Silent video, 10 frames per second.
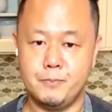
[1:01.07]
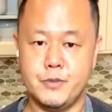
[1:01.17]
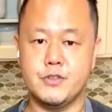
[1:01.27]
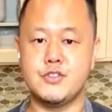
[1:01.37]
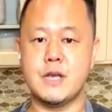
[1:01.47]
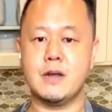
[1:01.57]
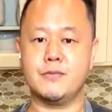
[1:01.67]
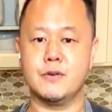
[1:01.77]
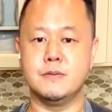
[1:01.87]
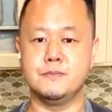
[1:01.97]
this
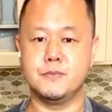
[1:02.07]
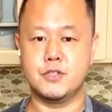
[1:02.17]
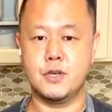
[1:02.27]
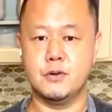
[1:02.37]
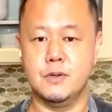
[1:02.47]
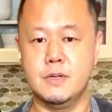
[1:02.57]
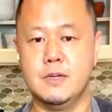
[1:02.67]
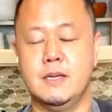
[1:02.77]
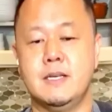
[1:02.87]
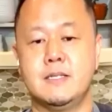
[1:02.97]
jackfruit. So
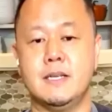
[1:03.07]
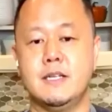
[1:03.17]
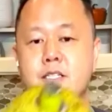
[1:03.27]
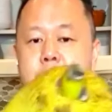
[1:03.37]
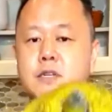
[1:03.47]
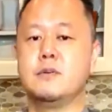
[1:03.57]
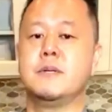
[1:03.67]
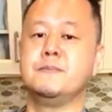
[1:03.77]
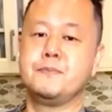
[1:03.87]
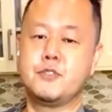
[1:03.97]
it's a little one
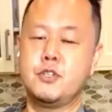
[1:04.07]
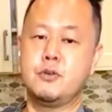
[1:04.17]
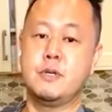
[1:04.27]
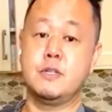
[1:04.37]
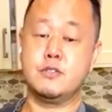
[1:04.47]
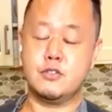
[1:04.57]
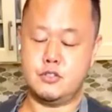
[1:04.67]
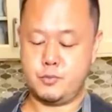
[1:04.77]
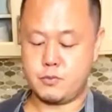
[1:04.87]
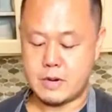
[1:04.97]
too, and this is
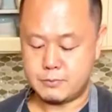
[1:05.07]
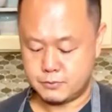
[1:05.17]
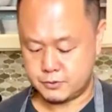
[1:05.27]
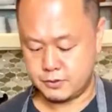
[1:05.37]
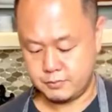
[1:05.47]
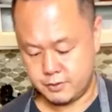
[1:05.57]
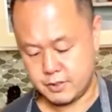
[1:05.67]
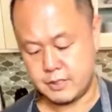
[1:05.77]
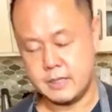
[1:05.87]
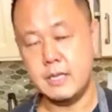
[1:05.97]
super ripe, it's gonna be
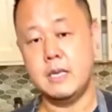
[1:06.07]
good.